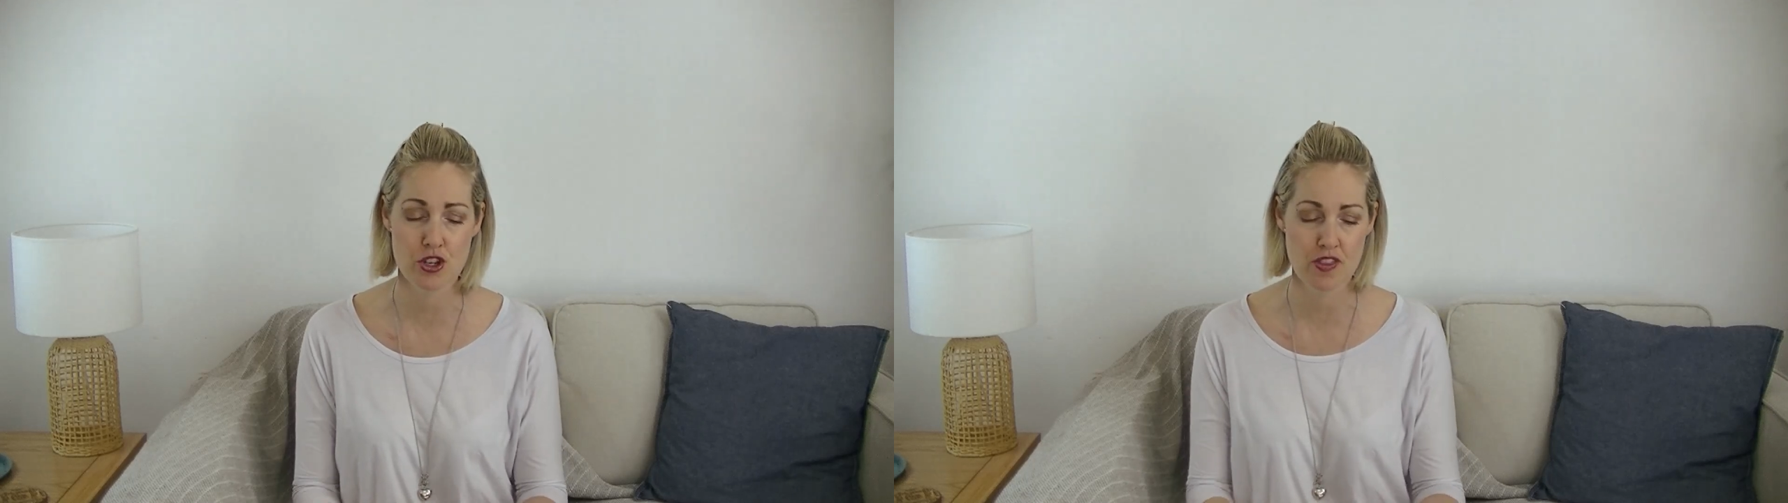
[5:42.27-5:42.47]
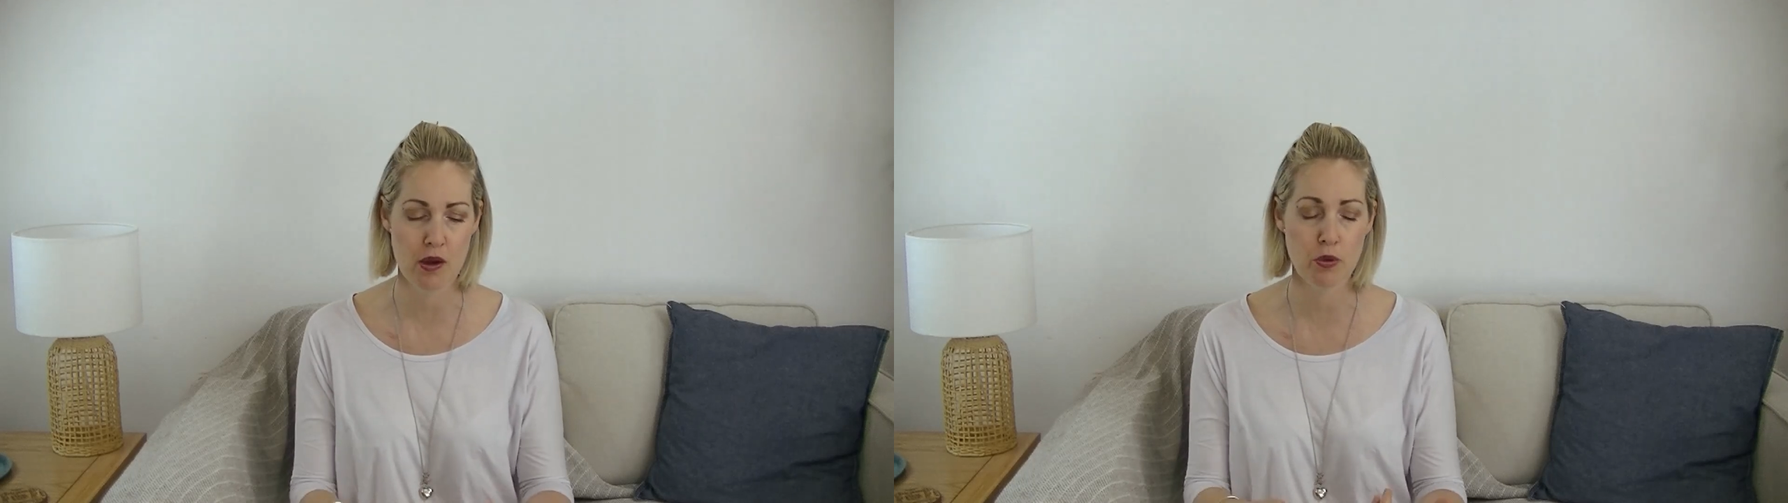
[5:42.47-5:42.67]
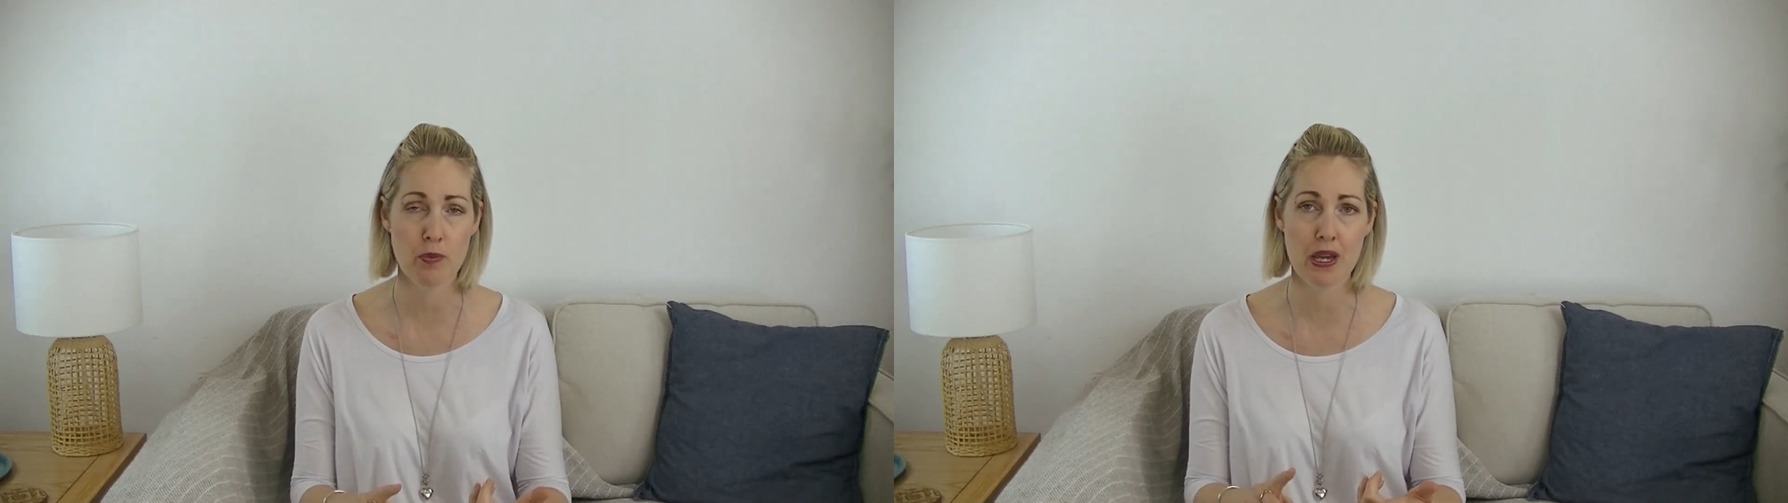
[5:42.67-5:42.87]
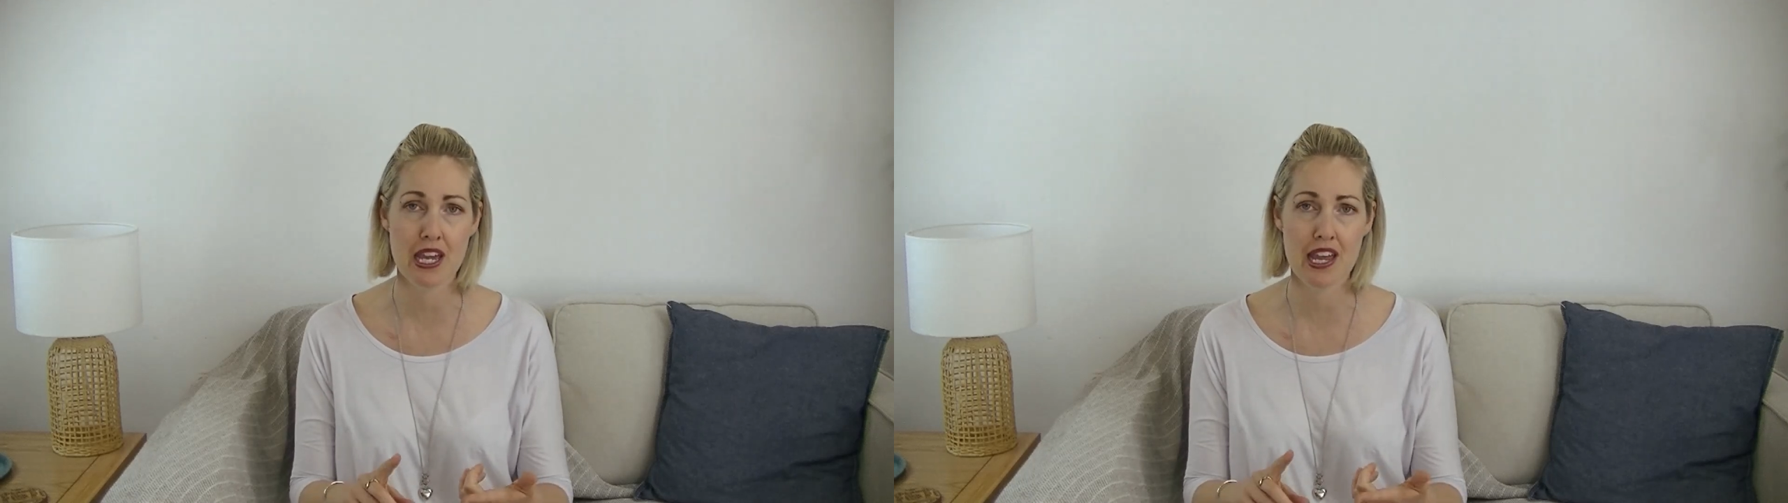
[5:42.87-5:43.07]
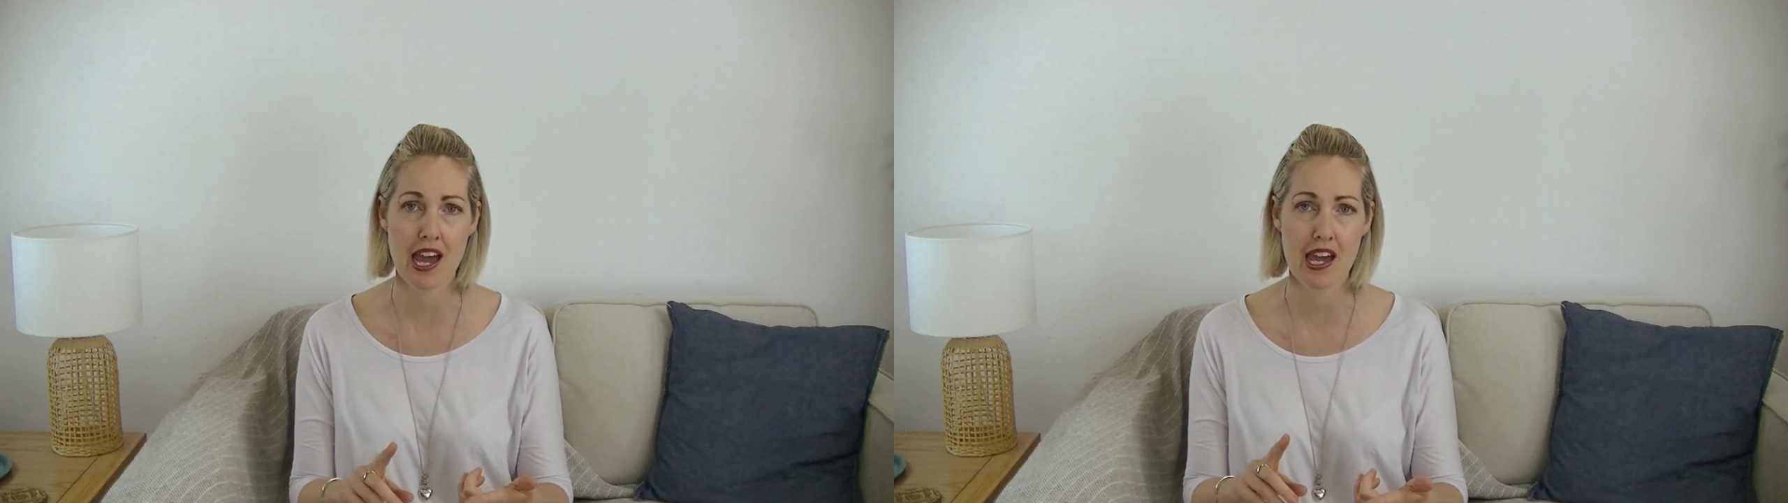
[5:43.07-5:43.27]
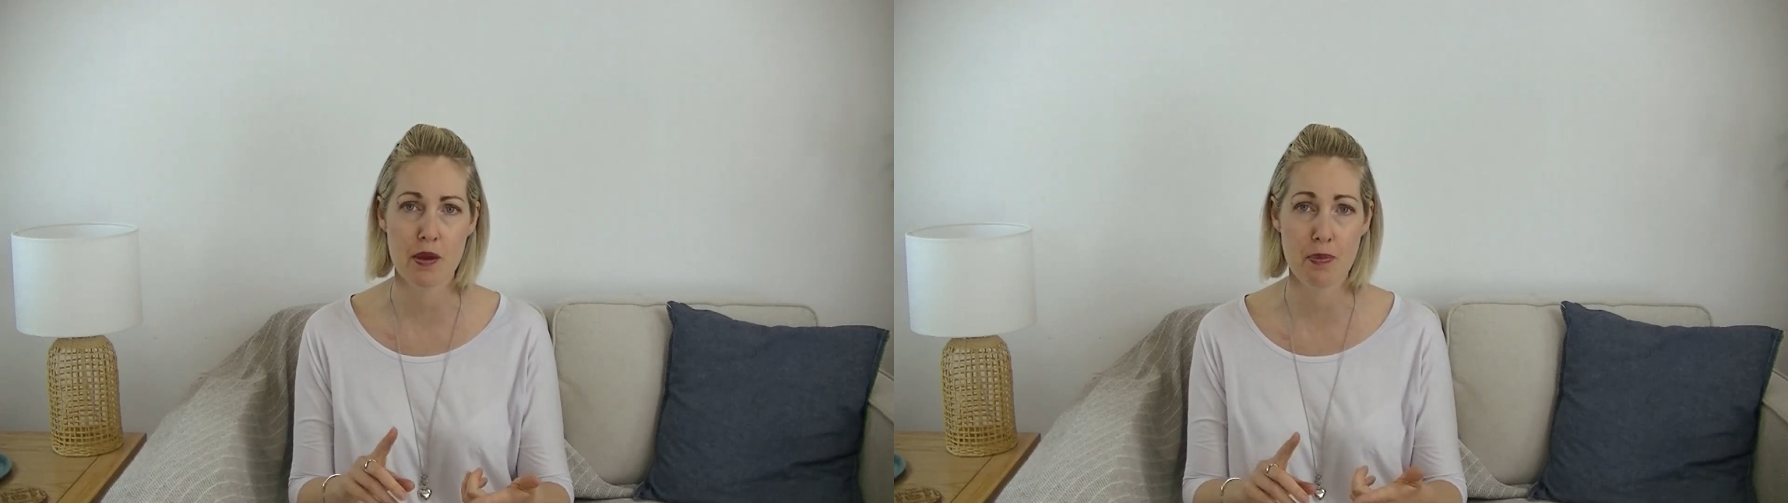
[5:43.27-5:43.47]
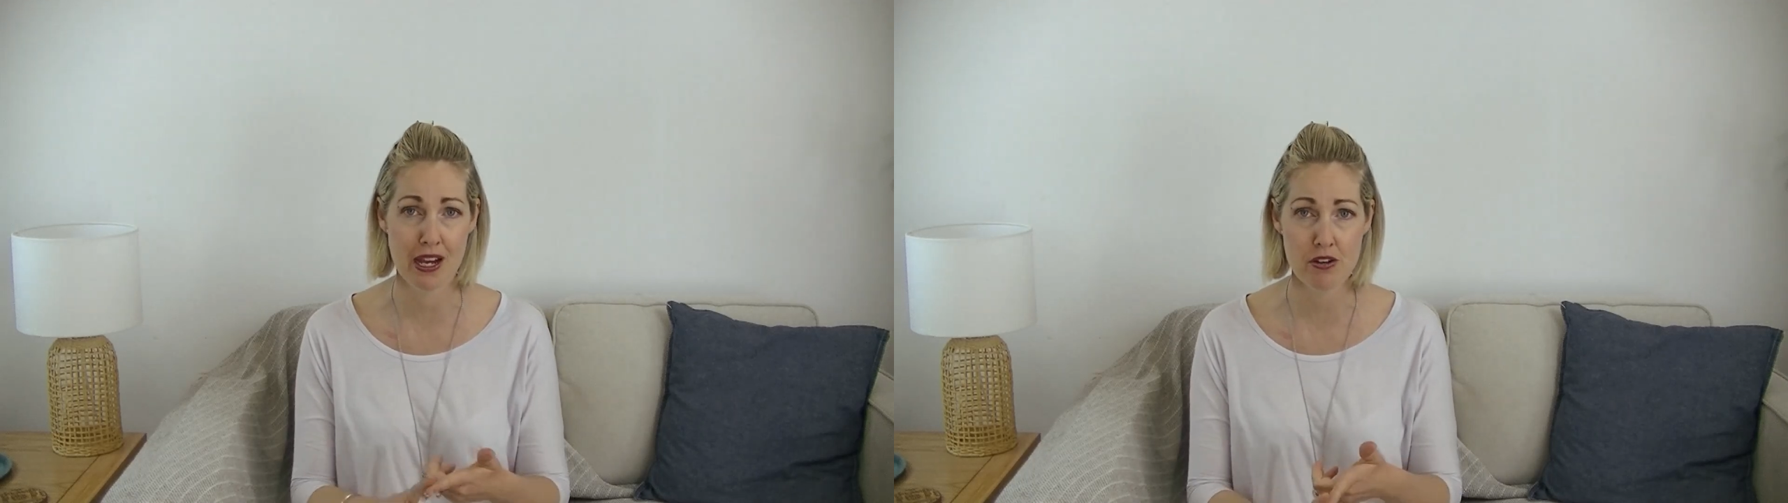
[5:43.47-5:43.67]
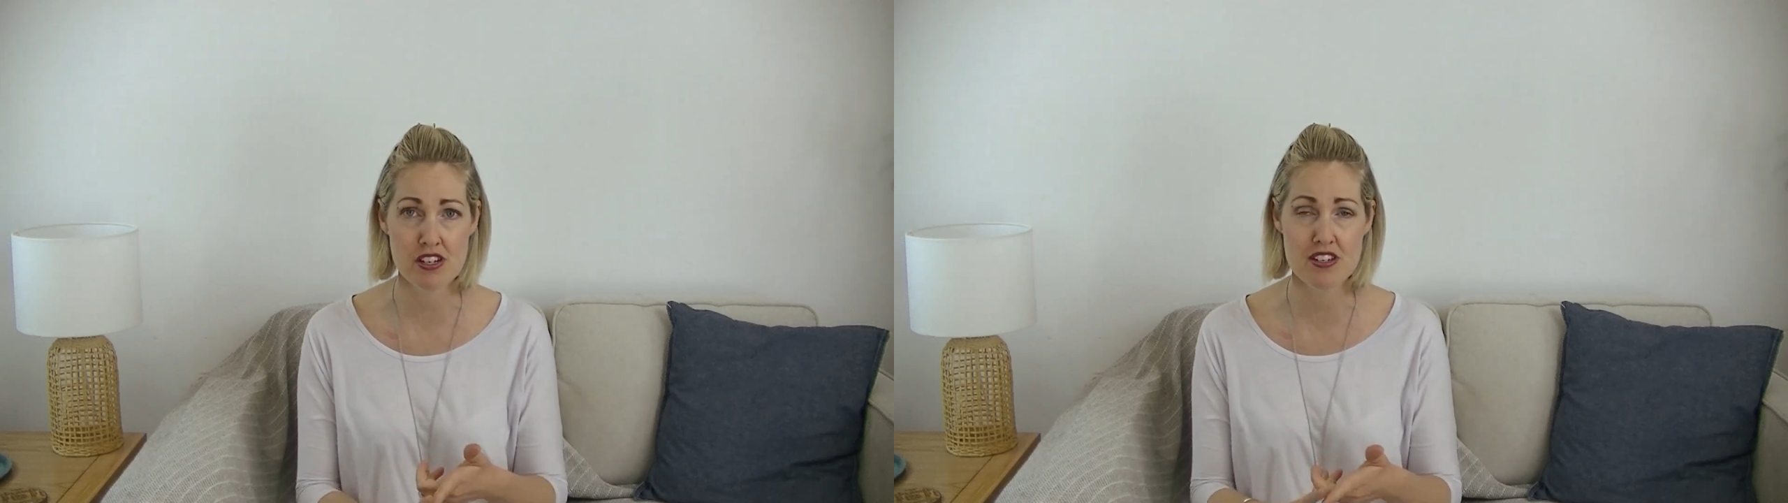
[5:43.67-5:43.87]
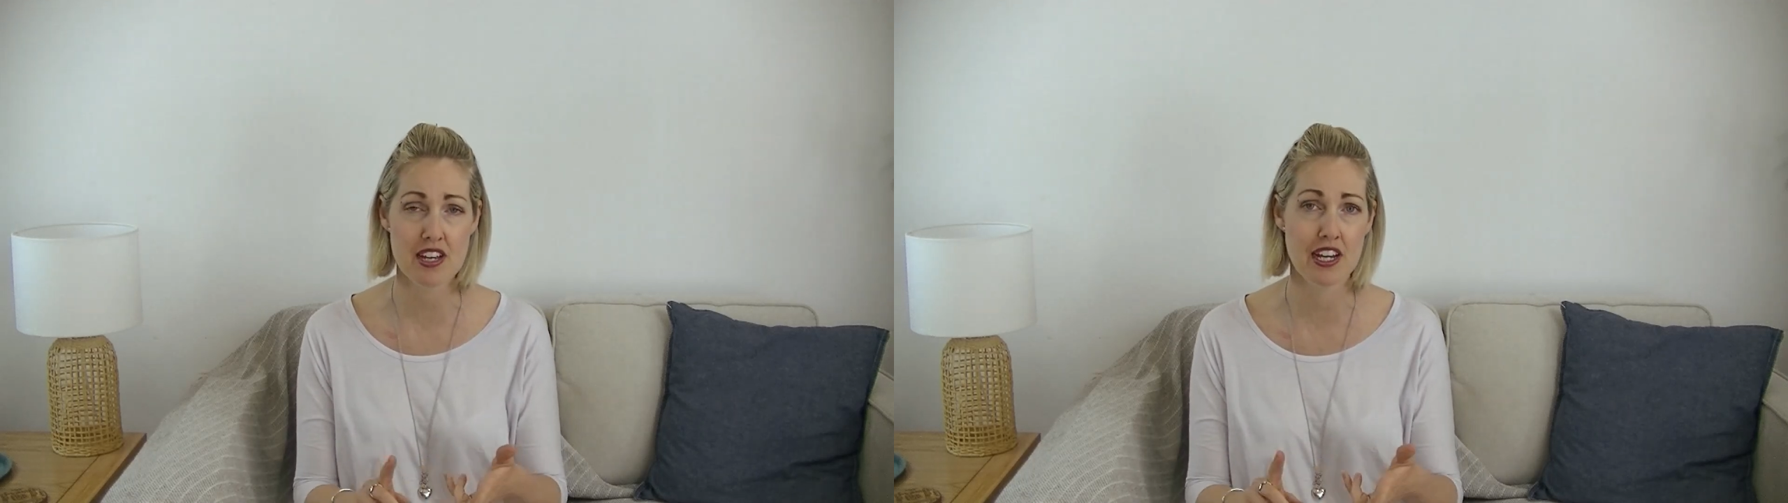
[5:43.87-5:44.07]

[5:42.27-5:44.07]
so that would be a parent,